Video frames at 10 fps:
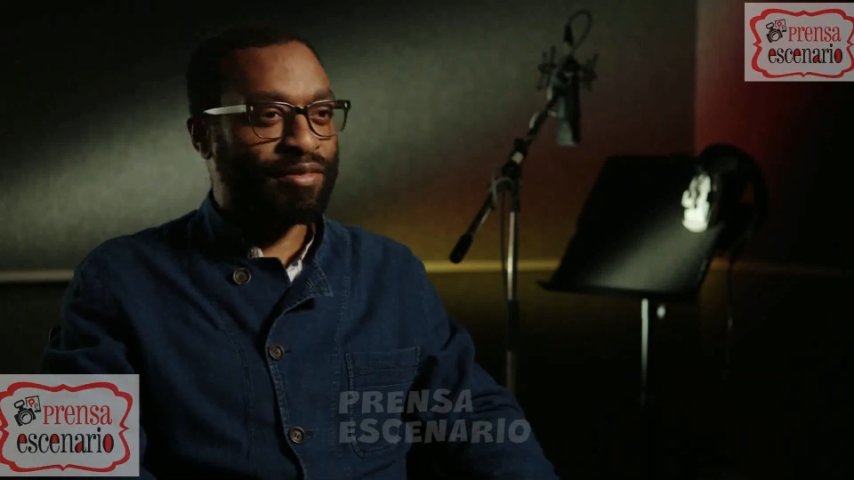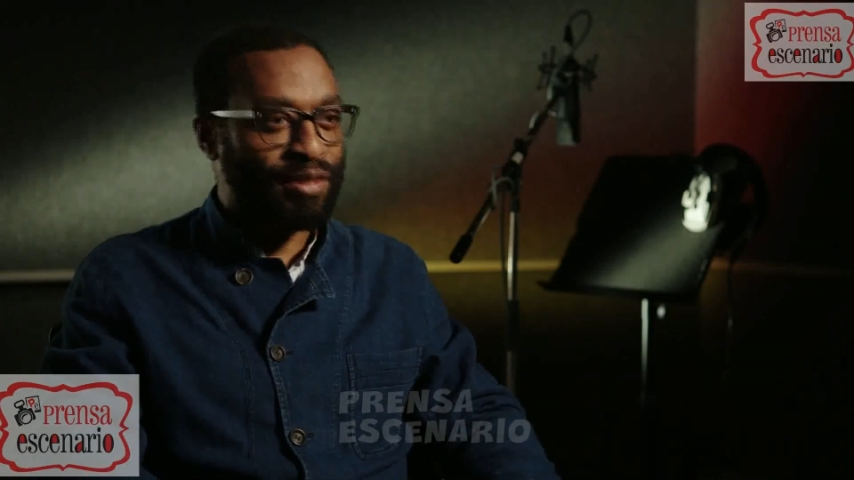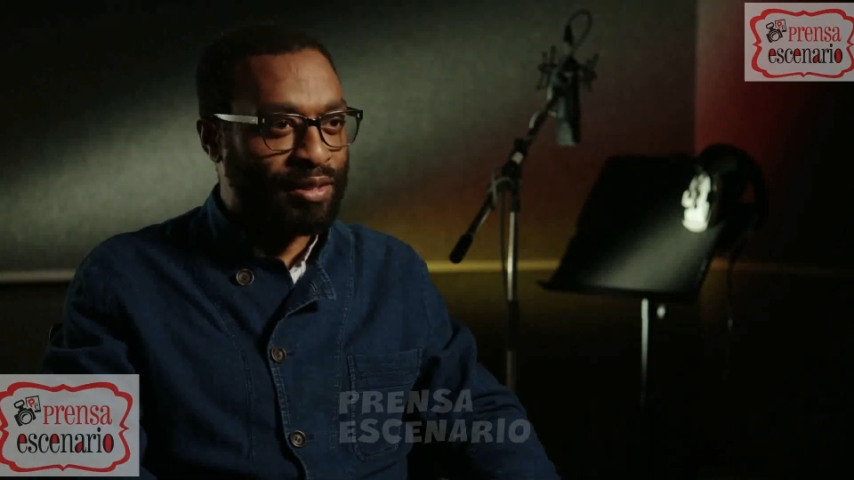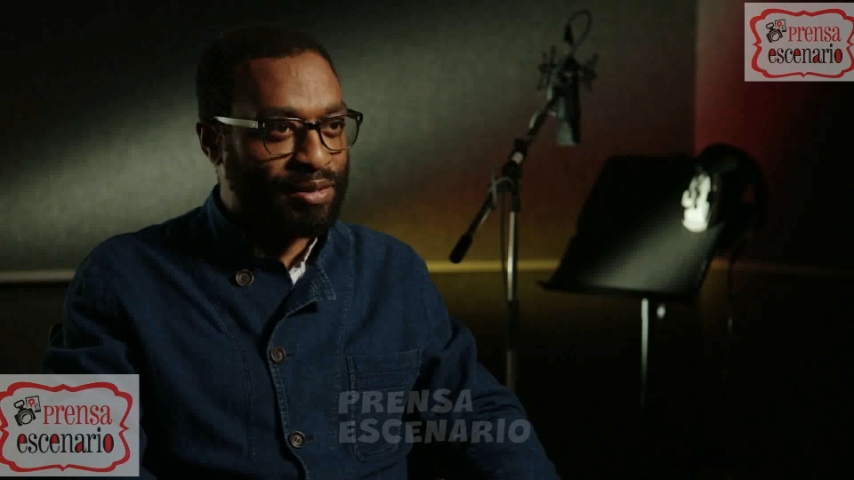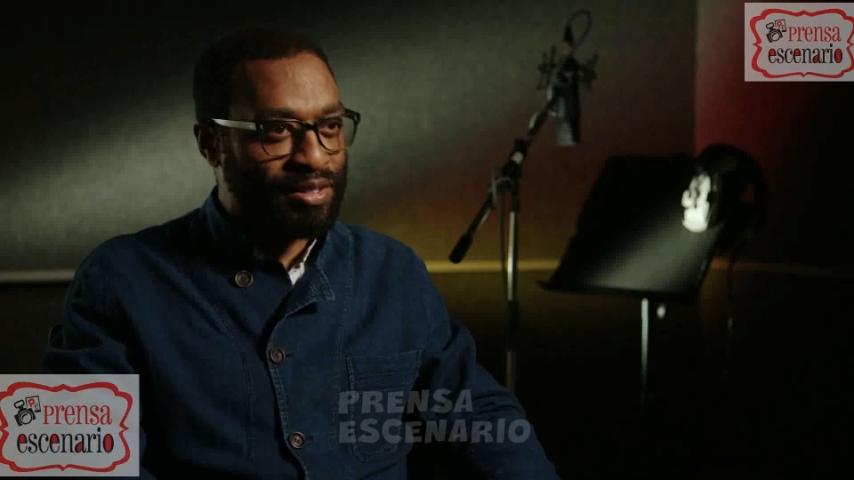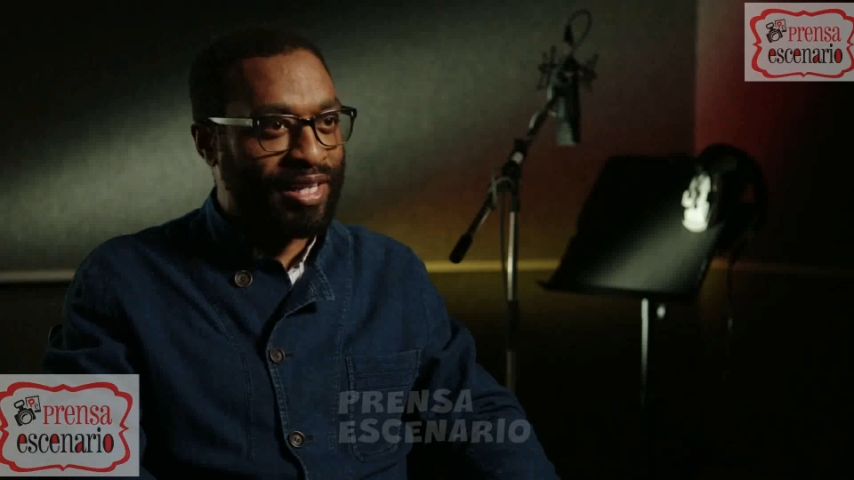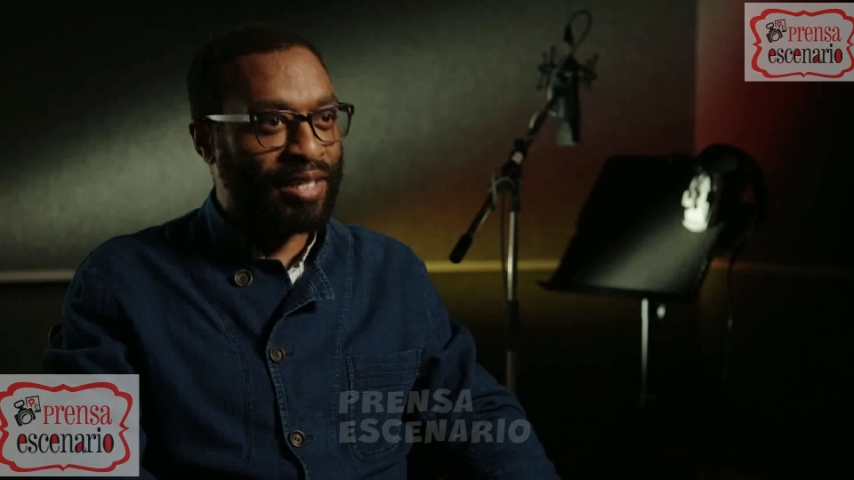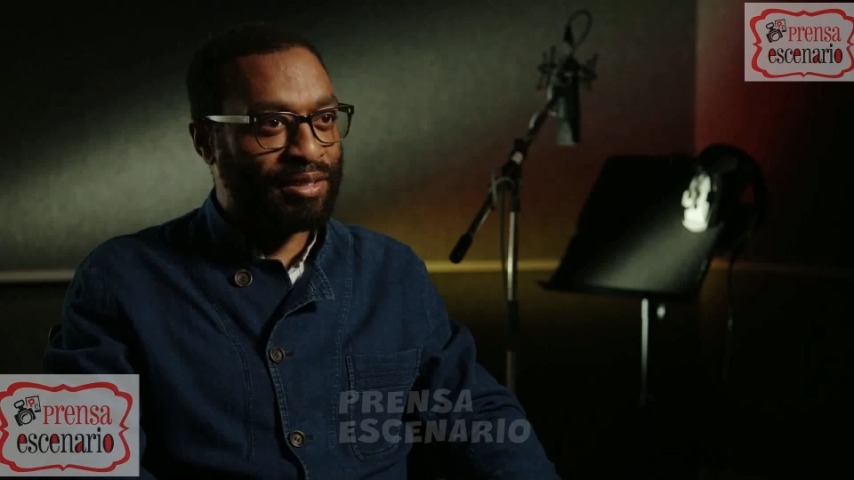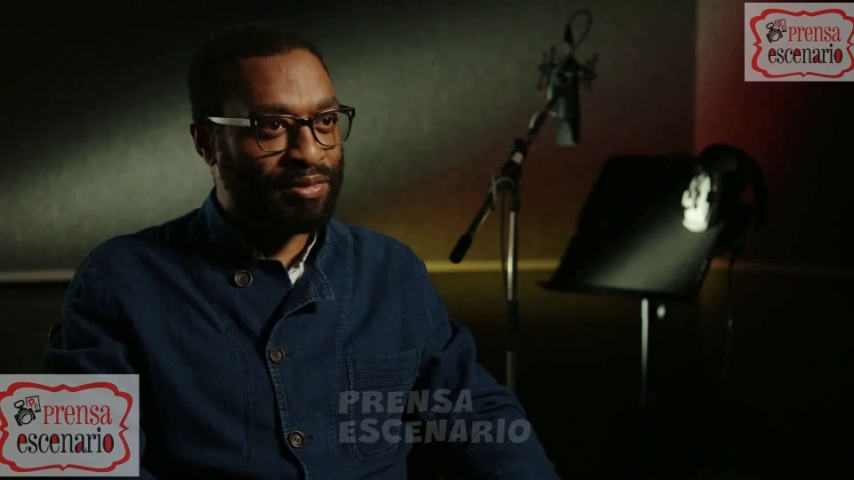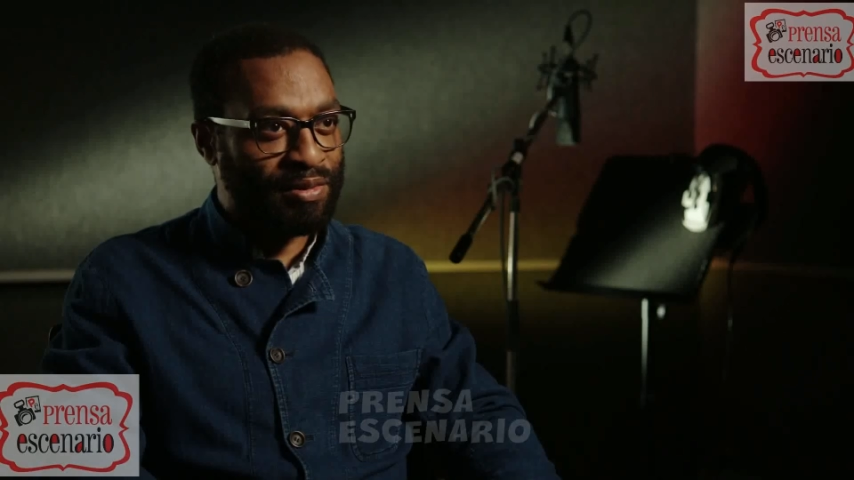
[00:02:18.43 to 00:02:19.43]
for those
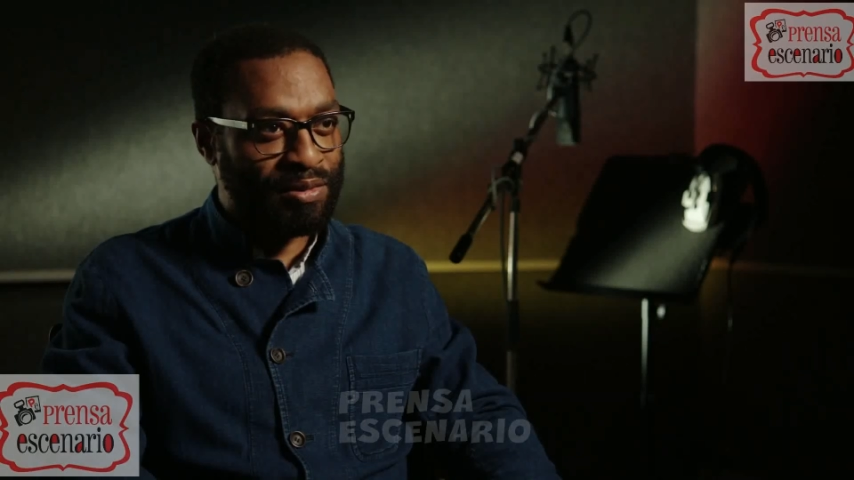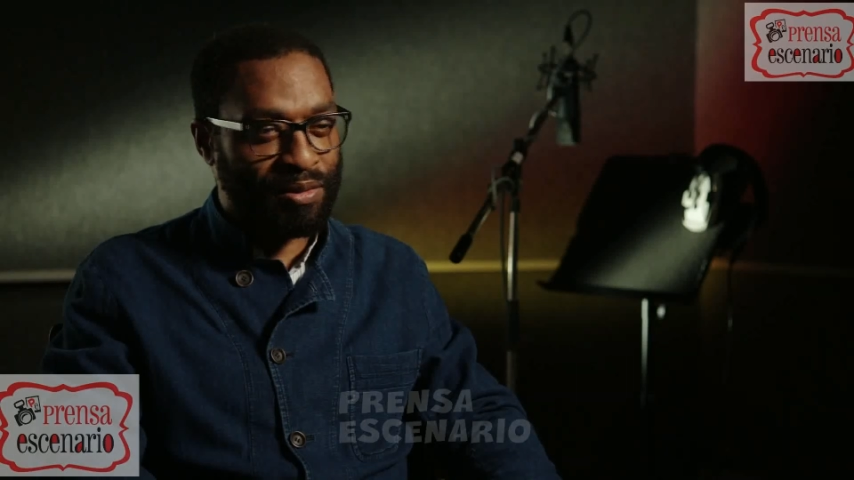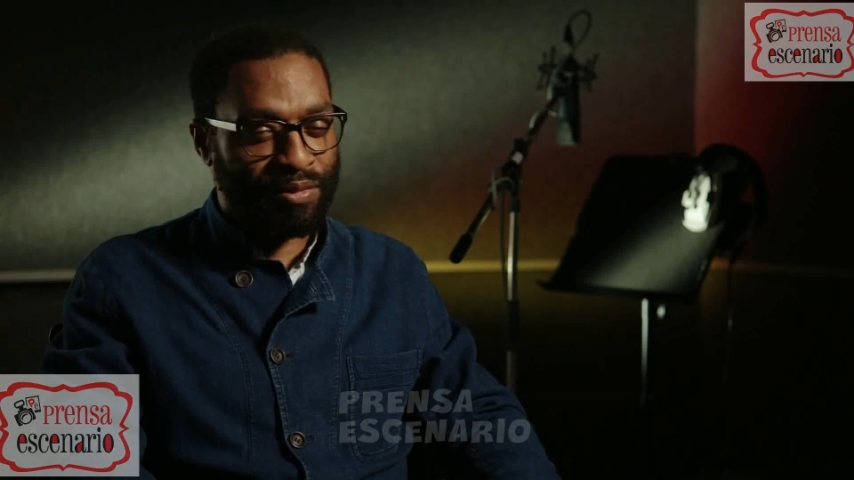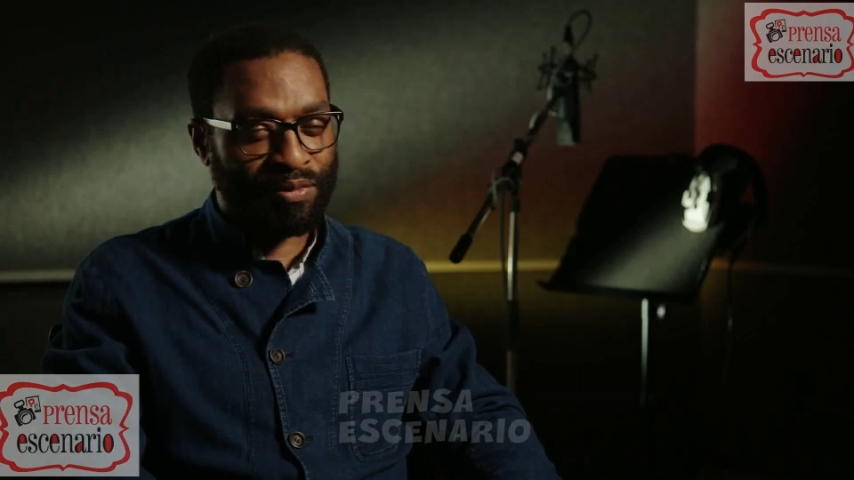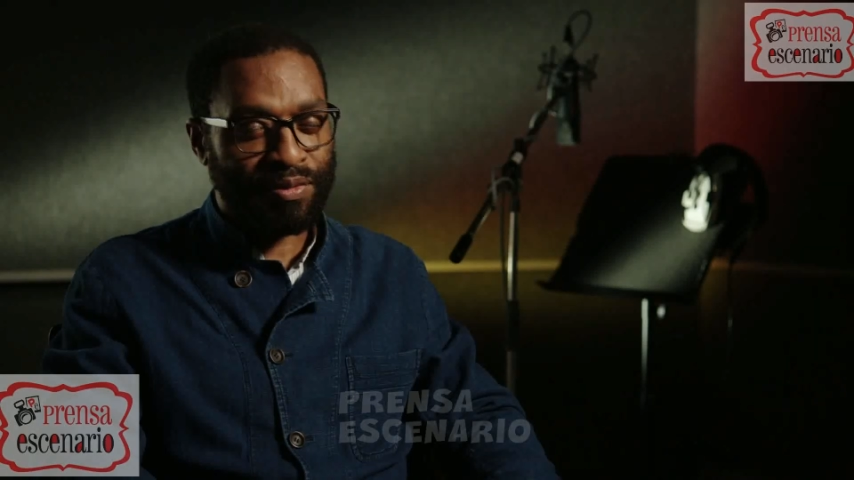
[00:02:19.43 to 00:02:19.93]
things, for sort of